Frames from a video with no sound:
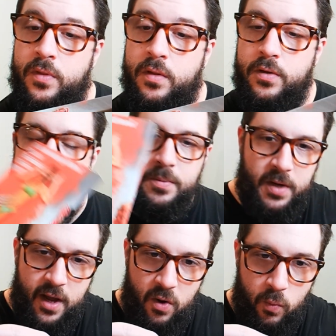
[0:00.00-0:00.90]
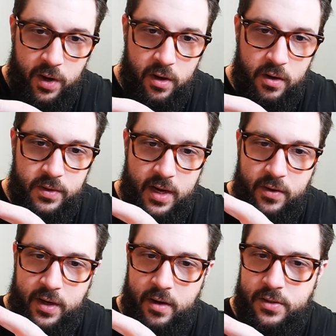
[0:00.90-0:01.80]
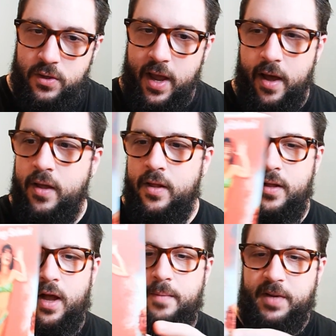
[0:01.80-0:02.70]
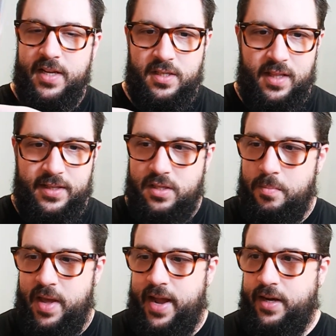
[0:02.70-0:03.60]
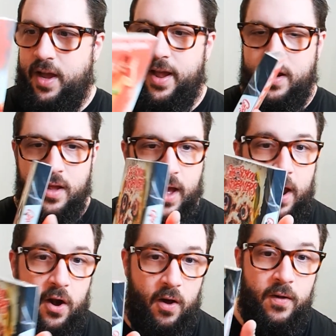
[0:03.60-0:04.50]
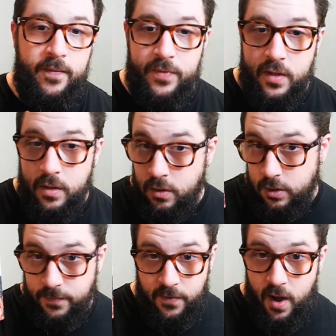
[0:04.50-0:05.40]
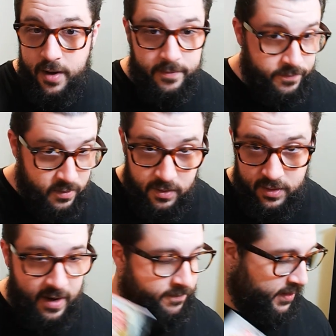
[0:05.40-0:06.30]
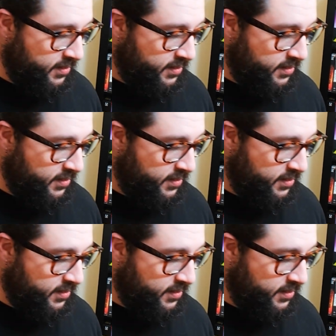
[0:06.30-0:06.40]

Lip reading: There's some kind of weirdo down here. So yeah, I'm guessing that's the bad guy. I don't know. Looked fun. Definitely